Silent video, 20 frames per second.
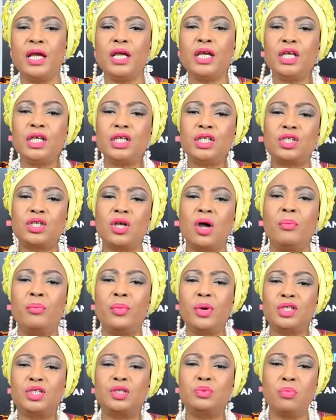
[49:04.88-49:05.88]
is so
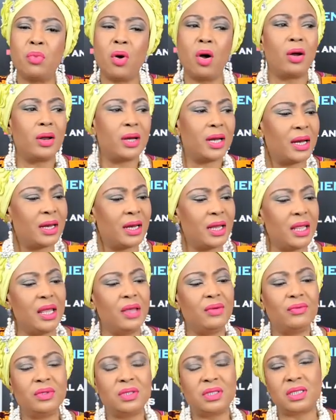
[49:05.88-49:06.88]
much more than
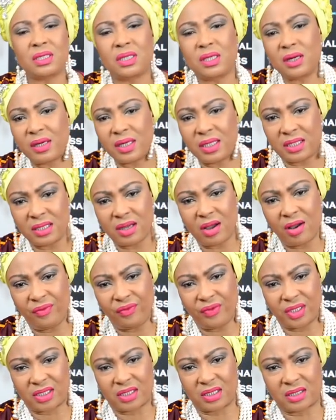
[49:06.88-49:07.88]
even security
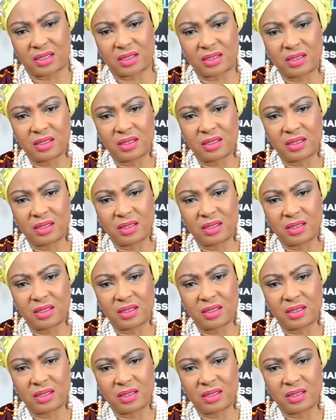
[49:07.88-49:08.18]
officers.